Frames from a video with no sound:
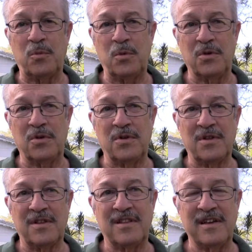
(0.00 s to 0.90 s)
will
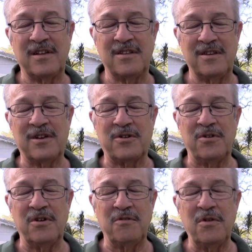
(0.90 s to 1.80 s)
like the
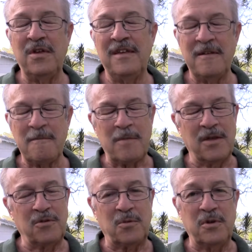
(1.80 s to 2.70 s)
nectar of
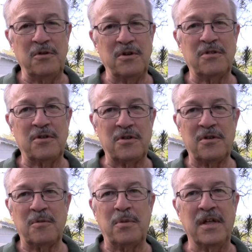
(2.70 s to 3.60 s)
is when you're at the
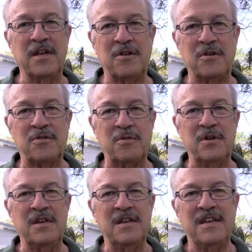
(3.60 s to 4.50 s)
plant nursery.